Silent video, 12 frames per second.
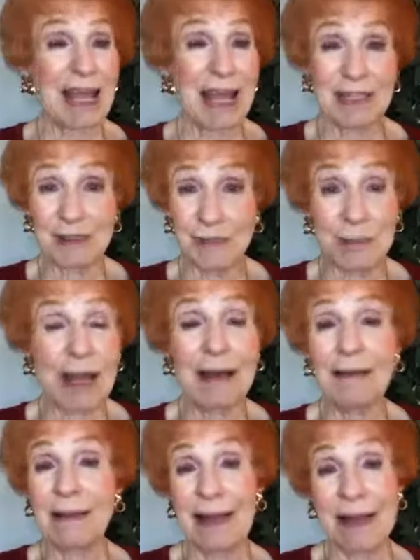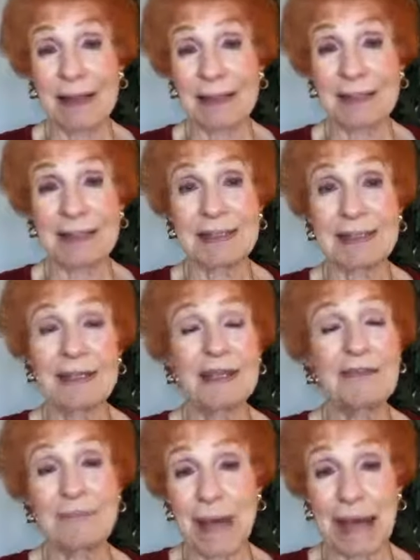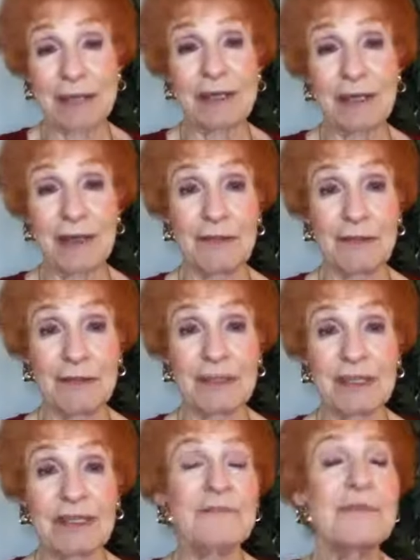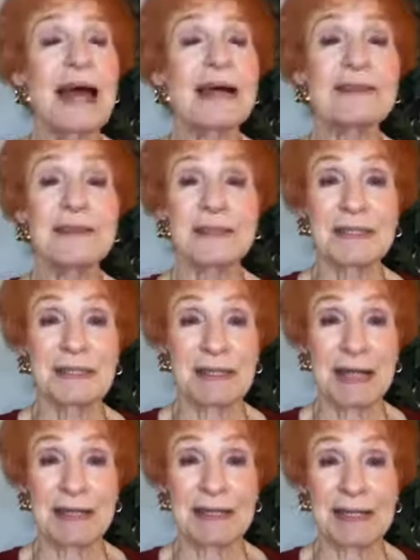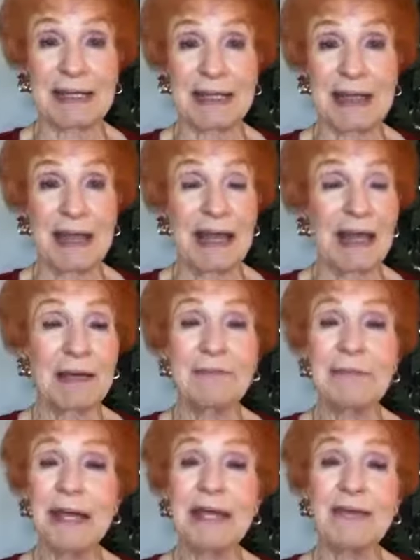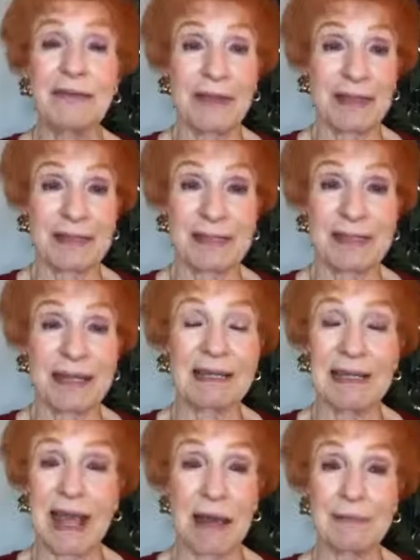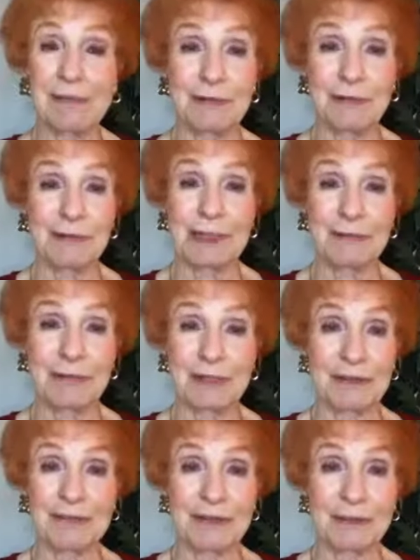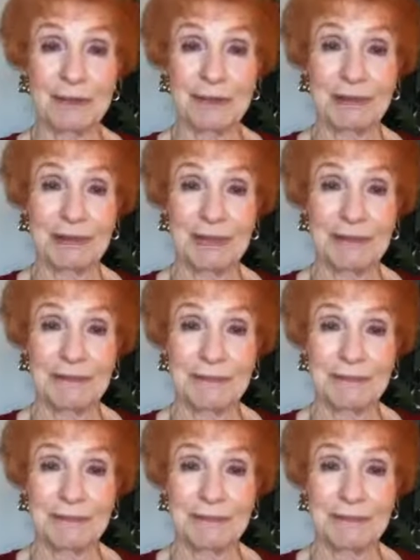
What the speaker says: as well as give back to others, give back to society, and make this an absolutely wonderful world.